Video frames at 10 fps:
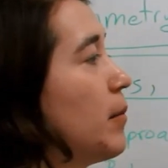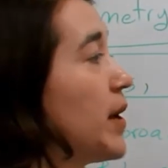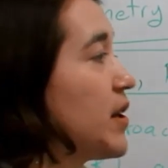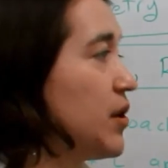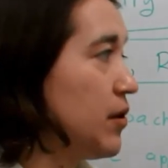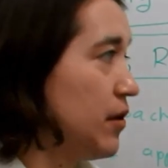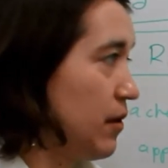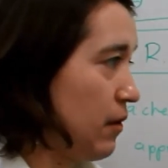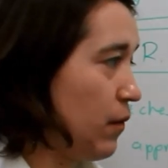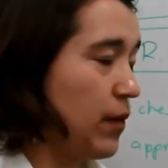but
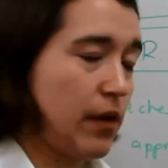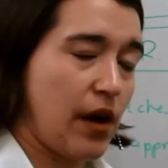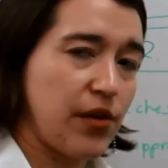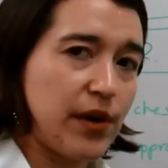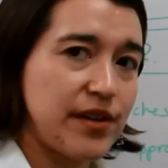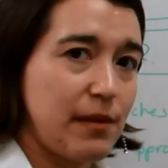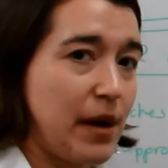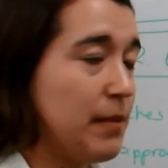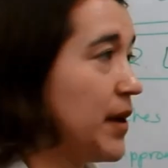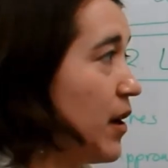otherwise they
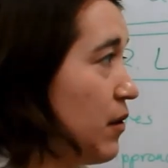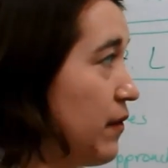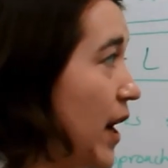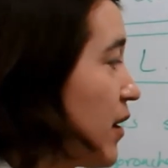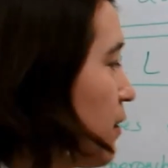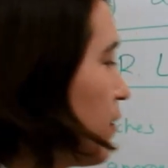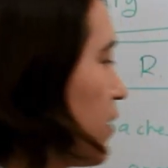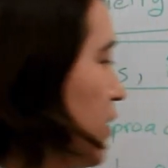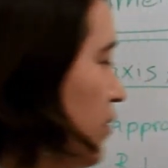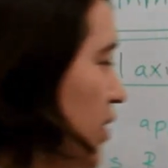might be other
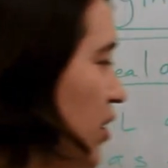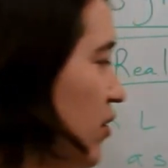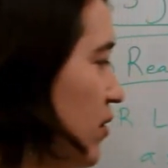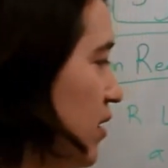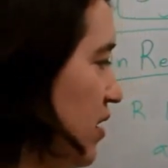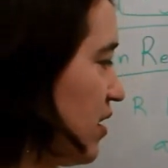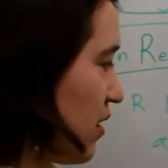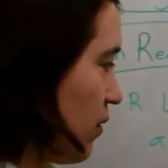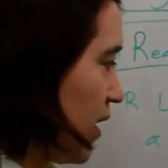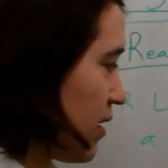values. You can use these
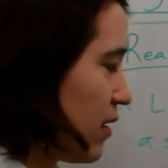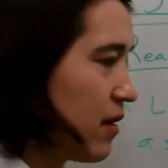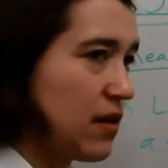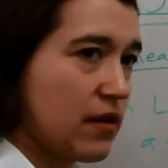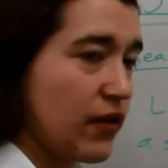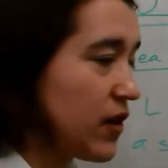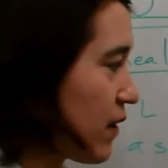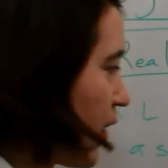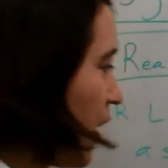equations, first of